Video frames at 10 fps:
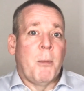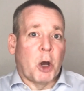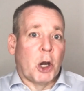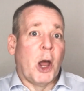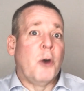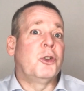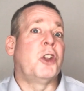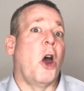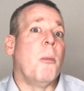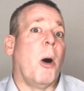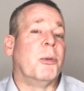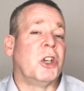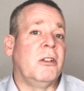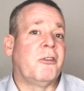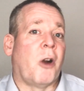closed dome
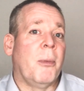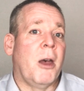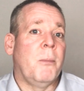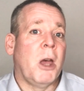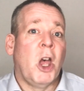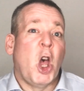option from them.